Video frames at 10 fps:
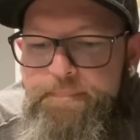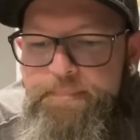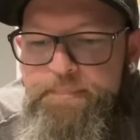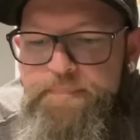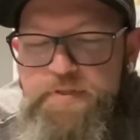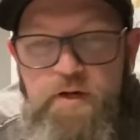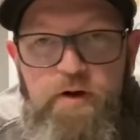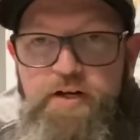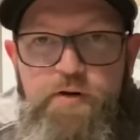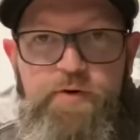So I
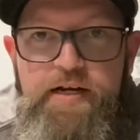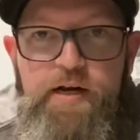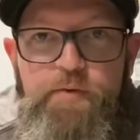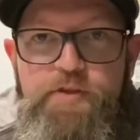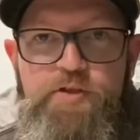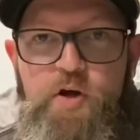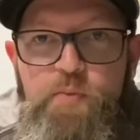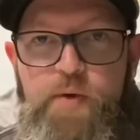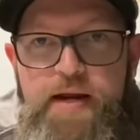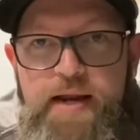don't really know what the term
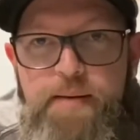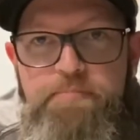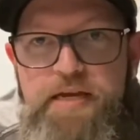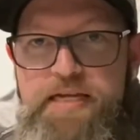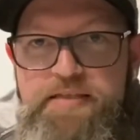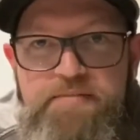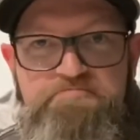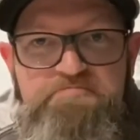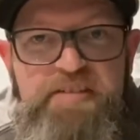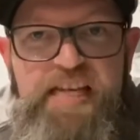red nut means.
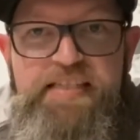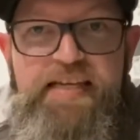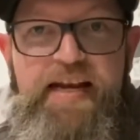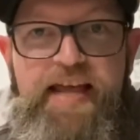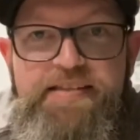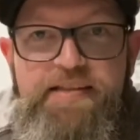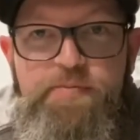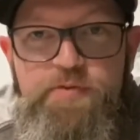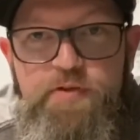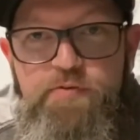Guessing it has some
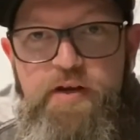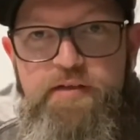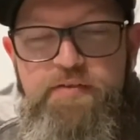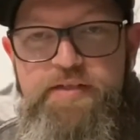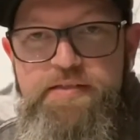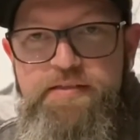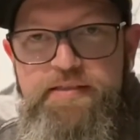sort of relevance.